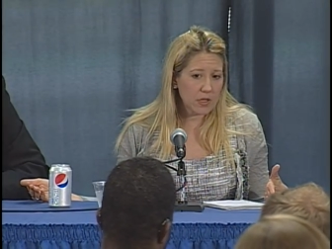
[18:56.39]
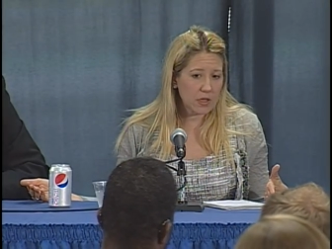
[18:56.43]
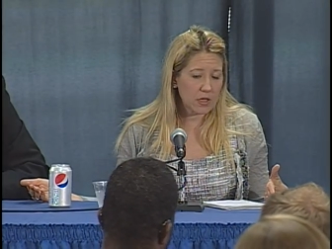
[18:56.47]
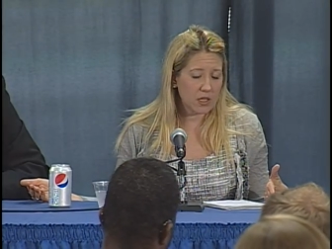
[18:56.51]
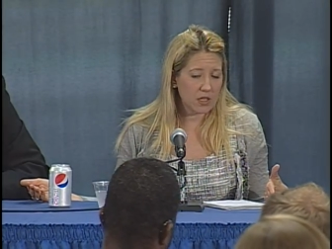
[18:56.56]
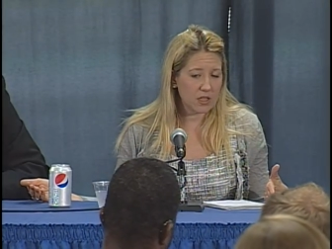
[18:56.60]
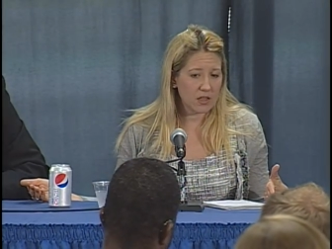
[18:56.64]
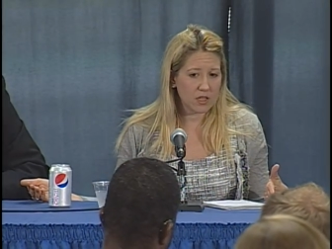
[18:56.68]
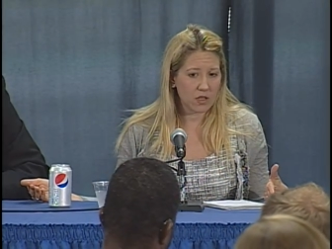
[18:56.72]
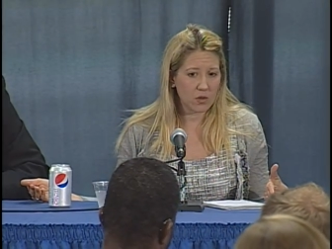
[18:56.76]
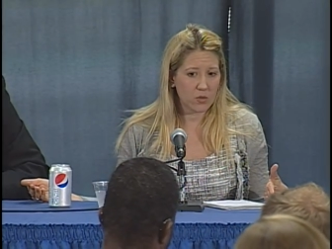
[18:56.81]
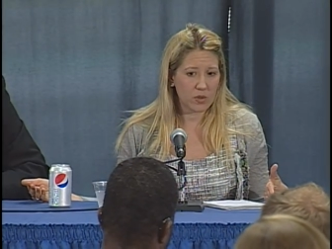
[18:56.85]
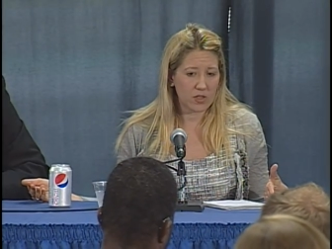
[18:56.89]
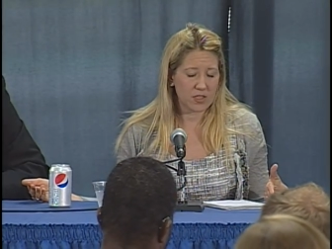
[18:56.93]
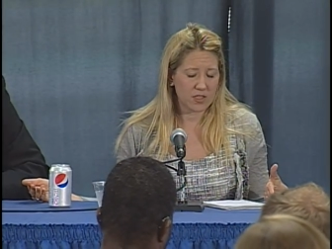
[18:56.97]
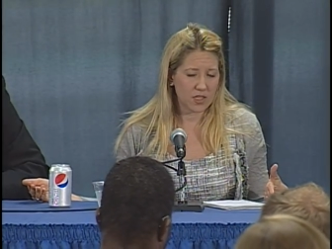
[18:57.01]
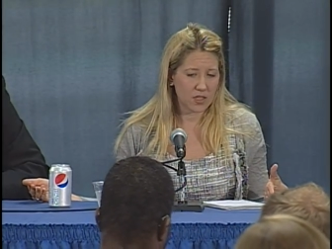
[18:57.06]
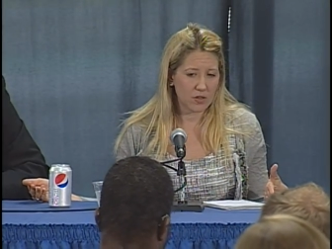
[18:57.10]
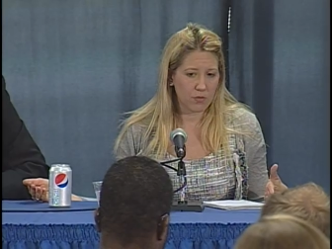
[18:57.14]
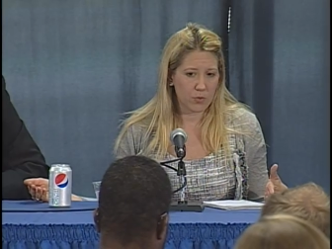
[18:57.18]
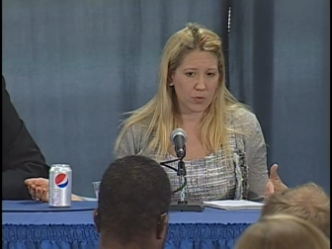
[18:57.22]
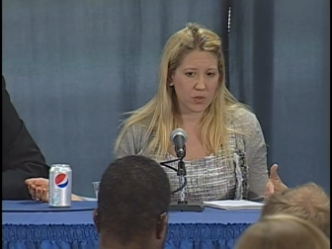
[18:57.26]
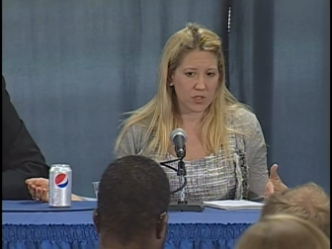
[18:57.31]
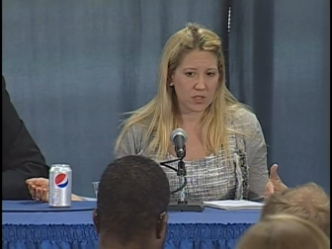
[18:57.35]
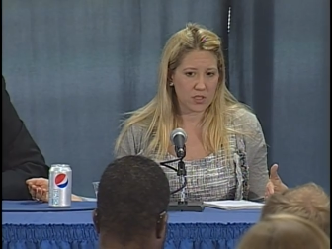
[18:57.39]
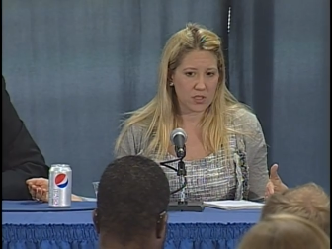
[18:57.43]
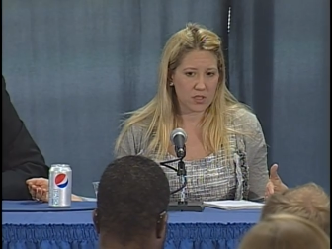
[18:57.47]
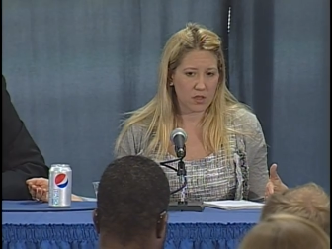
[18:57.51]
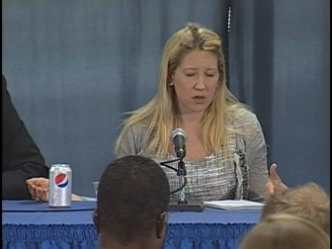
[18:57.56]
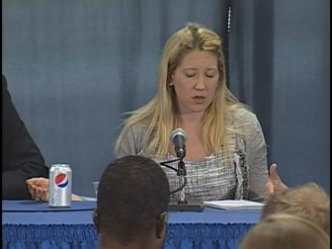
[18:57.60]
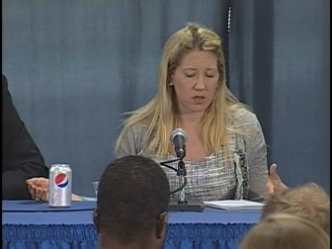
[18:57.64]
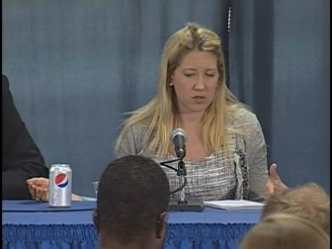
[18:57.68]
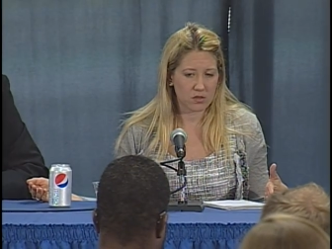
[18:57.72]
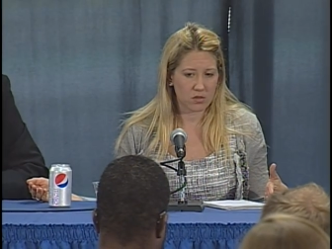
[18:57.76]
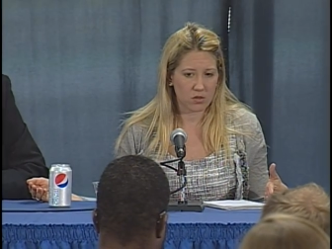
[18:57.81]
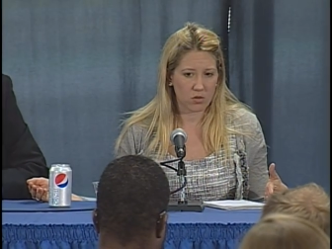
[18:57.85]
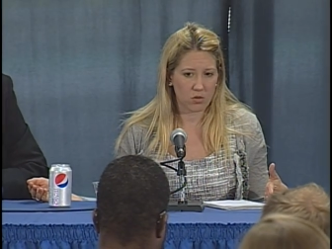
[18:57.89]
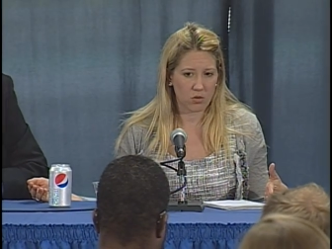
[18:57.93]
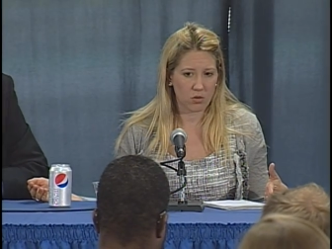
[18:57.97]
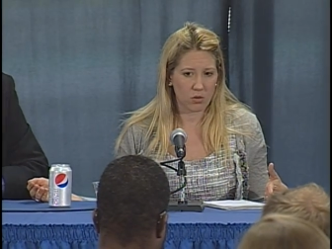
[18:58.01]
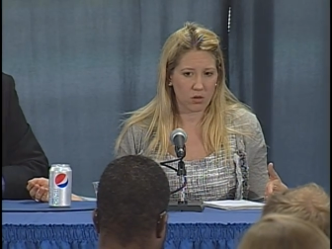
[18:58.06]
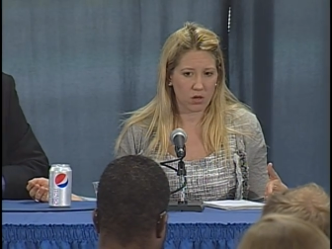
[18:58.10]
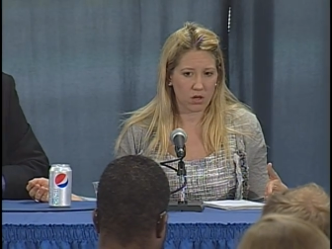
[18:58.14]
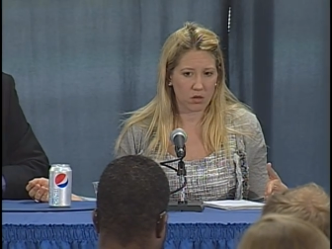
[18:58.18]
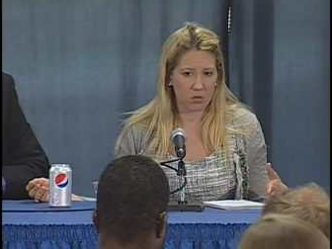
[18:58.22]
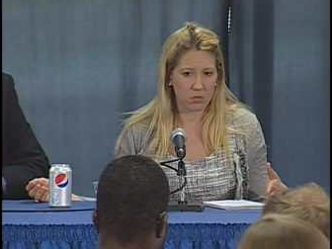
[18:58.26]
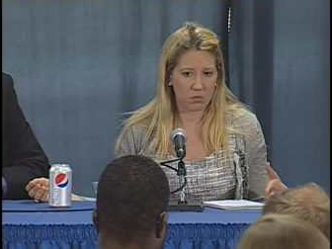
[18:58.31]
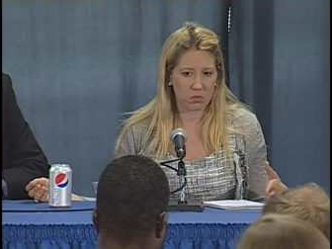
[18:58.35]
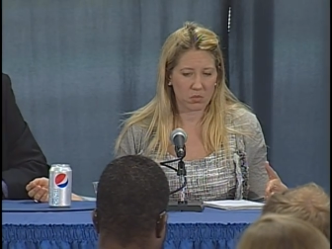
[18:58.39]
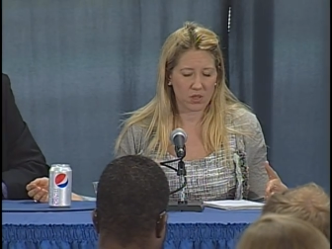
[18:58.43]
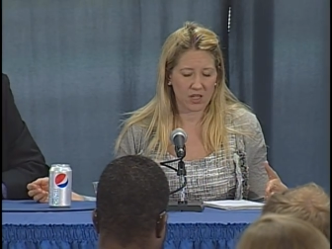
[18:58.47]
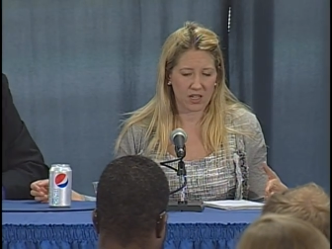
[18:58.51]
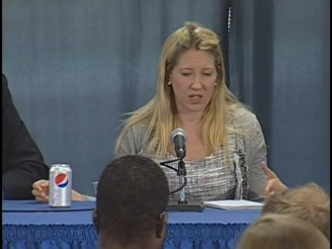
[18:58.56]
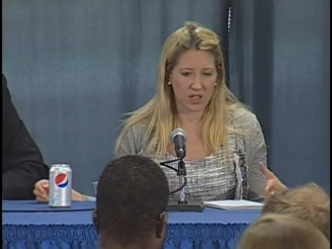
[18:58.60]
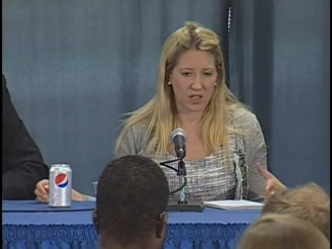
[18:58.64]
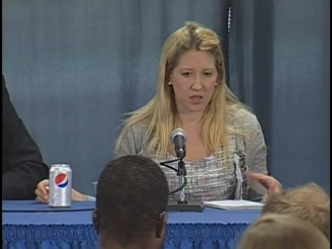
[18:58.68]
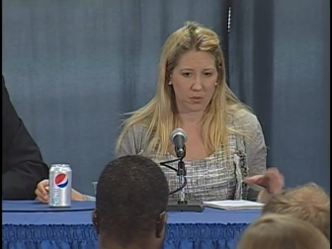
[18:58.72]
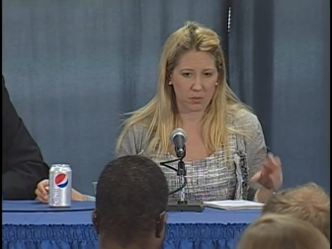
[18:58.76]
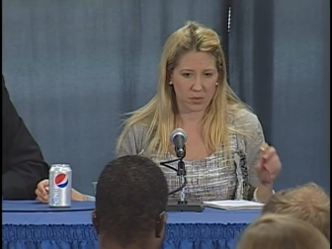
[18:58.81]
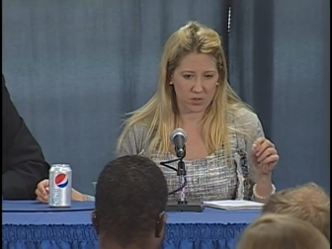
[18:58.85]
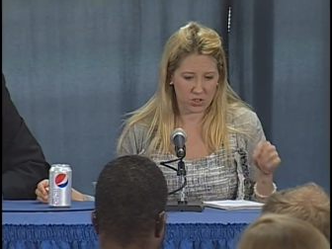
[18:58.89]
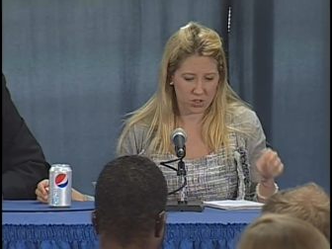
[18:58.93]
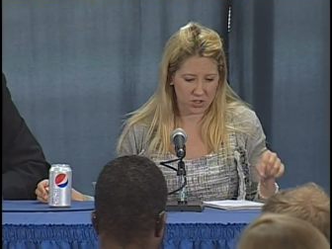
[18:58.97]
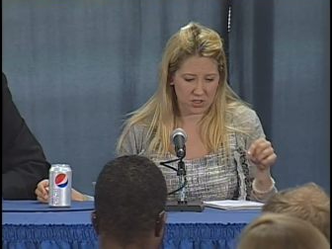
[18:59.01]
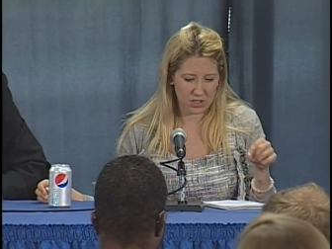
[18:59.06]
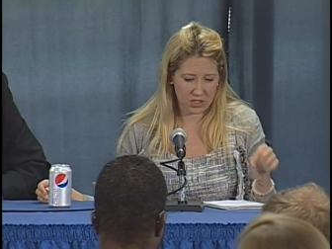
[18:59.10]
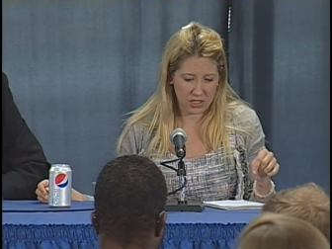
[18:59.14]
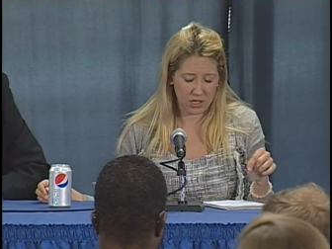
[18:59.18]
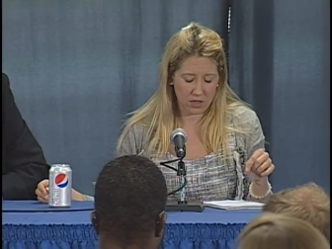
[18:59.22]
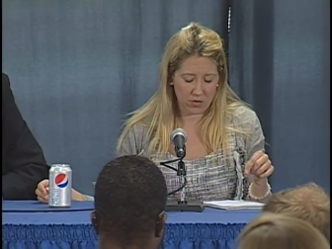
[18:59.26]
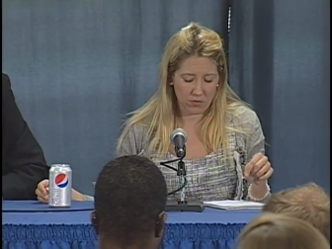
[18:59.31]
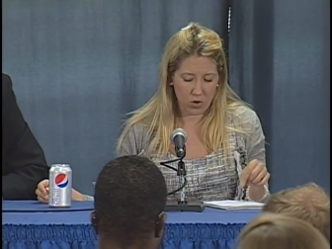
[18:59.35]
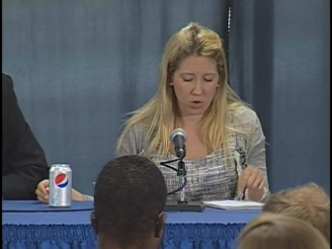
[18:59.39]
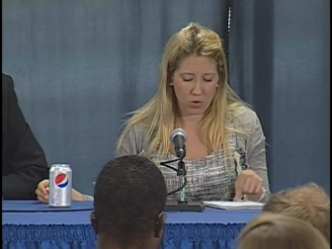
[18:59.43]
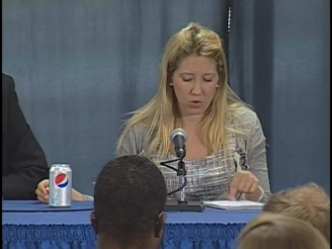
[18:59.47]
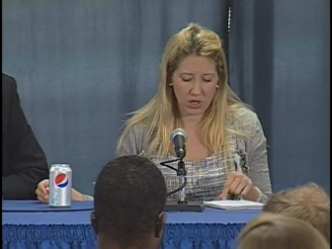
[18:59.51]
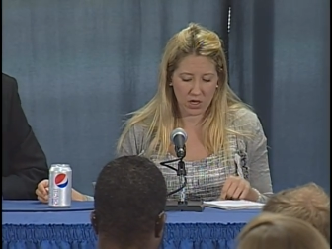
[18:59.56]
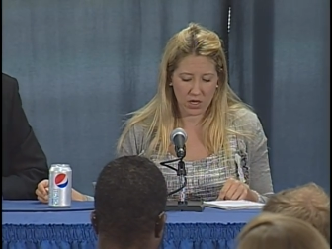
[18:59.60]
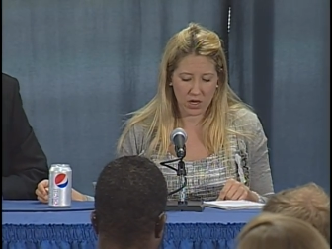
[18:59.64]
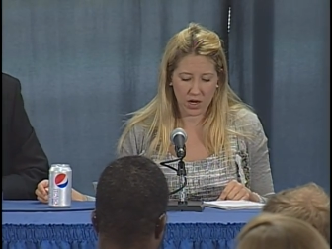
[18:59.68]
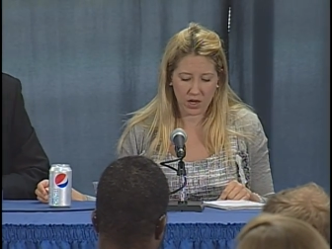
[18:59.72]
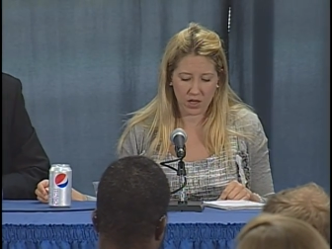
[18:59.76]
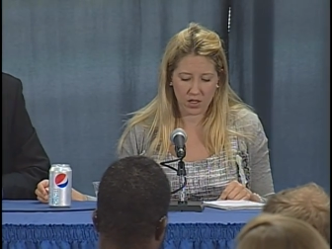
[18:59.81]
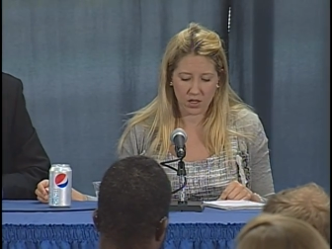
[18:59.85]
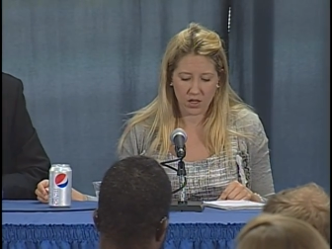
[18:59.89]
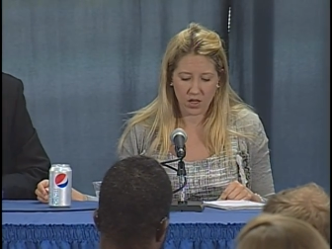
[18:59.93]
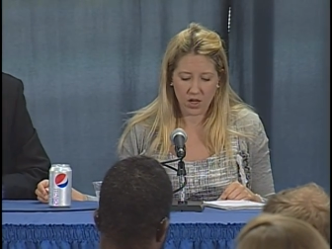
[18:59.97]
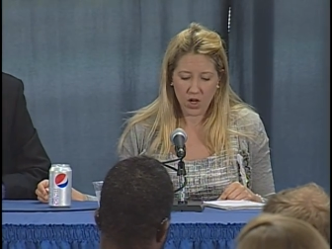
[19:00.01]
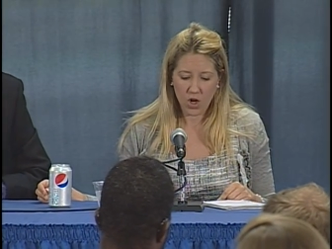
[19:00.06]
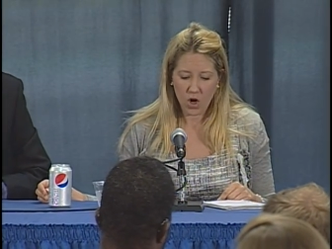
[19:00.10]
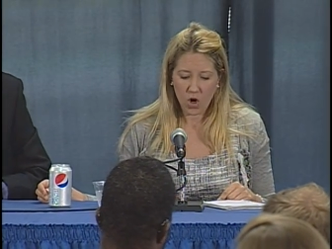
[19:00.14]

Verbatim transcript: and I think what Dave was also um, getting at, but just to kind of hone in on it,